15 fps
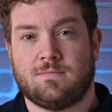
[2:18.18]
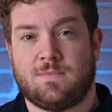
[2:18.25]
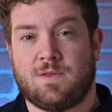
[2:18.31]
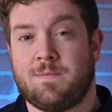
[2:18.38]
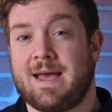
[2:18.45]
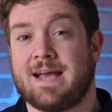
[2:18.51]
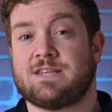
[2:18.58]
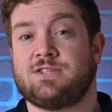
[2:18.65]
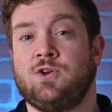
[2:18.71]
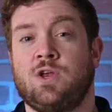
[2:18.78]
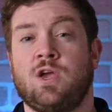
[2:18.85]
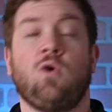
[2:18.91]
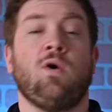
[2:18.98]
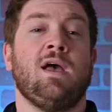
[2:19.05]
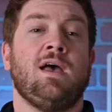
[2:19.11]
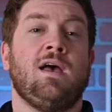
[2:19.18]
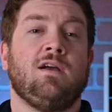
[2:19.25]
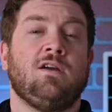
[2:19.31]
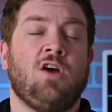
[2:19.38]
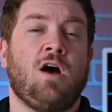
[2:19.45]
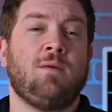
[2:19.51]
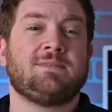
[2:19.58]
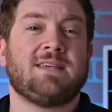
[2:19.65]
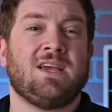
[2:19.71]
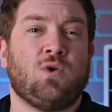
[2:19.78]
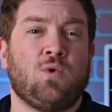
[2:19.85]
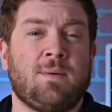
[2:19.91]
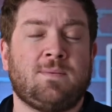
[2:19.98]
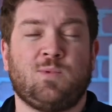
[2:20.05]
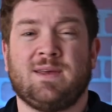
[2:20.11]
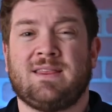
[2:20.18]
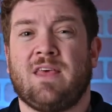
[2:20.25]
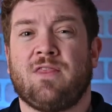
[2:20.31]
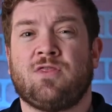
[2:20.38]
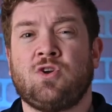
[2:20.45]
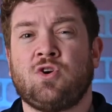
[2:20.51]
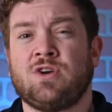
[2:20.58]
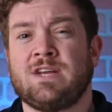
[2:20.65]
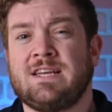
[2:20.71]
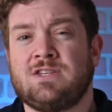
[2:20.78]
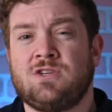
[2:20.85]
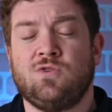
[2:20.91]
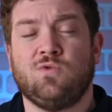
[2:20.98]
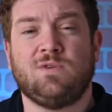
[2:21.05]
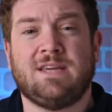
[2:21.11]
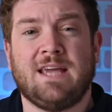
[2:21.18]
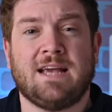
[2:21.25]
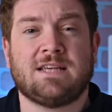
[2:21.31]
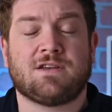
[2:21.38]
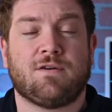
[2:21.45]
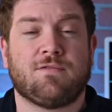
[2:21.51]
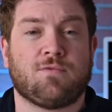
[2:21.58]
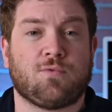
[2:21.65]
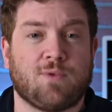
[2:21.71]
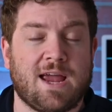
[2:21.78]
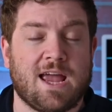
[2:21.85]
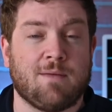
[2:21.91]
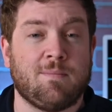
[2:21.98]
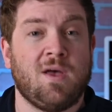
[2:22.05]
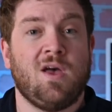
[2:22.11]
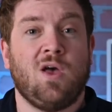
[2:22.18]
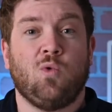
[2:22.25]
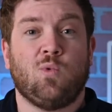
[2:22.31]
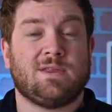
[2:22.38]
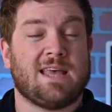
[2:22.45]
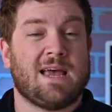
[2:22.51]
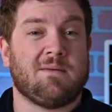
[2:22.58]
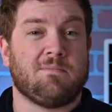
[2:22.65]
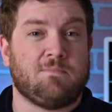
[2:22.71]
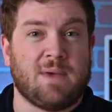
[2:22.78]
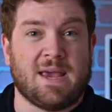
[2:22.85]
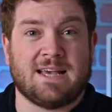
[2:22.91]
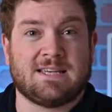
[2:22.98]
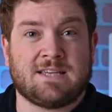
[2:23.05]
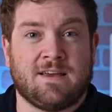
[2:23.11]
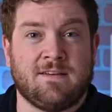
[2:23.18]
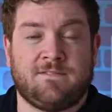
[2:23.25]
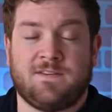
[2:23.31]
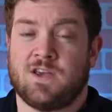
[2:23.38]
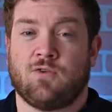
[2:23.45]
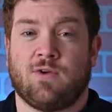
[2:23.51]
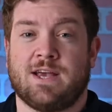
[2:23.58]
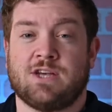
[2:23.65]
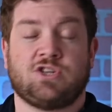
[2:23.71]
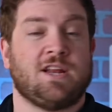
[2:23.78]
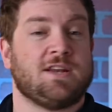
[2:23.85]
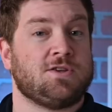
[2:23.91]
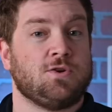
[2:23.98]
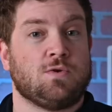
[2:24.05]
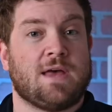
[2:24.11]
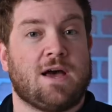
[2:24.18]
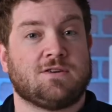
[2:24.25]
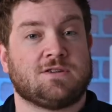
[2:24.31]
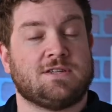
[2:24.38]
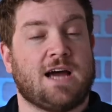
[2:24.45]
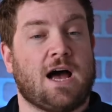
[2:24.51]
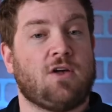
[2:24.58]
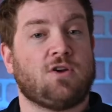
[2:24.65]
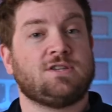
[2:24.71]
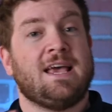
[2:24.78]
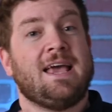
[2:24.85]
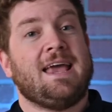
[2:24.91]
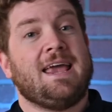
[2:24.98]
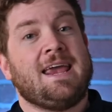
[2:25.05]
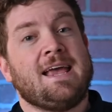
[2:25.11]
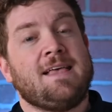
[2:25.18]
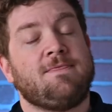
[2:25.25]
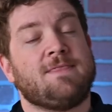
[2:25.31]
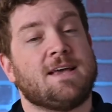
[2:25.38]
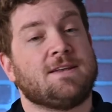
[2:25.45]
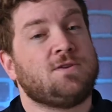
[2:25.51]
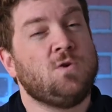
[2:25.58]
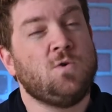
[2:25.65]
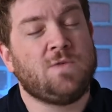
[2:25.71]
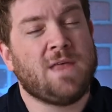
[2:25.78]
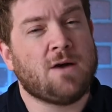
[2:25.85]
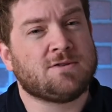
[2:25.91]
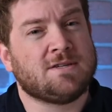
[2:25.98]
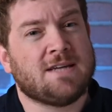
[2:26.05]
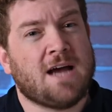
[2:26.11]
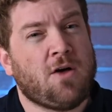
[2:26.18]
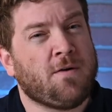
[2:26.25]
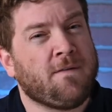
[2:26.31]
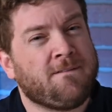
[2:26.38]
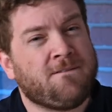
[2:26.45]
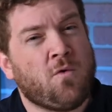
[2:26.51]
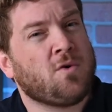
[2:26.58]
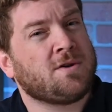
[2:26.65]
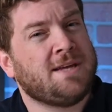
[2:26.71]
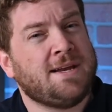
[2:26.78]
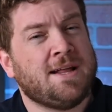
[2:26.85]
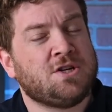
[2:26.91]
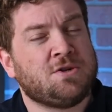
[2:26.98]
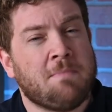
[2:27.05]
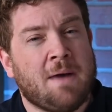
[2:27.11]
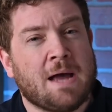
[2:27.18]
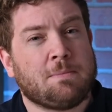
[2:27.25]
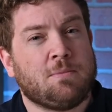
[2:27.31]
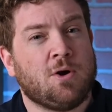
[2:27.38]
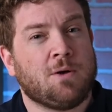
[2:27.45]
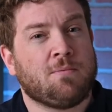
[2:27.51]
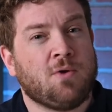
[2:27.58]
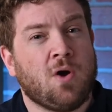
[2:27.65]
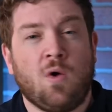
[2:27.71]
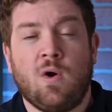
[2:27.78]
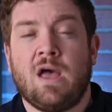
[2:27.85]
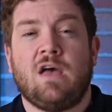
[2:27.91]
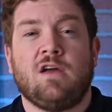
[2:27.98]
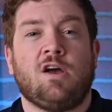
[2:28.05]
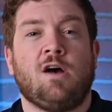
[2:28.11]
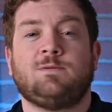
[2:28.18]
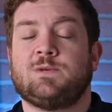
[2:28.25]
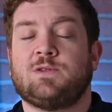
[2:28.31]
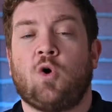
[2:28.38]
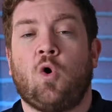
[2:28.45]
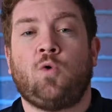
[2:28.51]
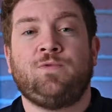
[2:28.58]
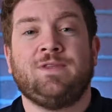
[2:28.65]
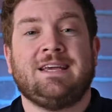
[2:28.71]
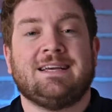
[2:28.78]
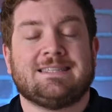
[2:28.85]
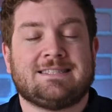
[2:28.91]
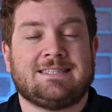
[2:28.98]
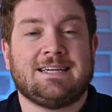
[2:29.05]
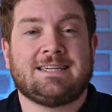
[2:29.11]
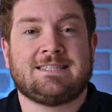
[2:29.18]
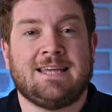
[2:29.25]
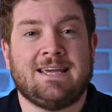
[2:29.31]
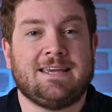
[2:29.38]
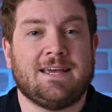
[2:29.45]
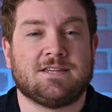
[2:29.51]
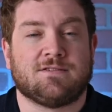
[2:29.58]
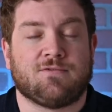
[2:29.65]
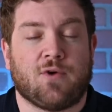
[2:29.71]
The Mac Studio comes equipped with 32 gigs of RAM with that base configuration at $2,000 and that $2,000 14-inch MacBook Pro comes with only 16 gigs of